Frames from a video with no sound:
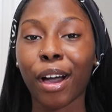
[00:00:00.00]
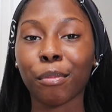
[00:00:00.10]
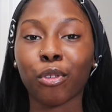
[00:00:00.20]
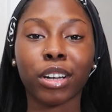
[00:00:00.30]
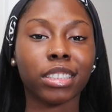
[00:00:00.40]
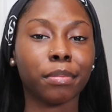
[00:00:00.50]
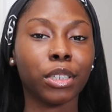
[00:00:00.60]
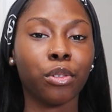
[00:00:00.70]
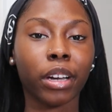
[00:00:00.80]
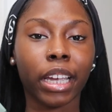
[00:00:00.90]
I'm going to be
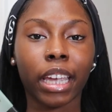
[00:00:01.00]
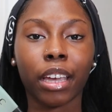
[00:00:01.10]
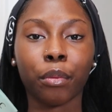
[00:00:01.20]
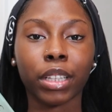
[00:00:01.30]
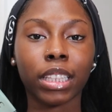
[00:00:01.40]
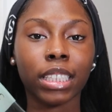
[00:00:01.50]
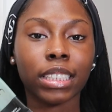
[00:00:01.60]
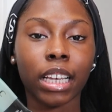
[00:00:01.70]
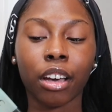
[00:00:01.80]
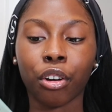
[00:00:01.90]
going in with
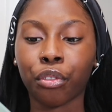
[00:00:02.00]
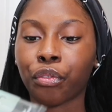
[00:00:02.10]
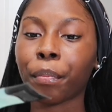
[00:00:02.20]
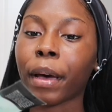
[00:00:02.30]
this e.l.f.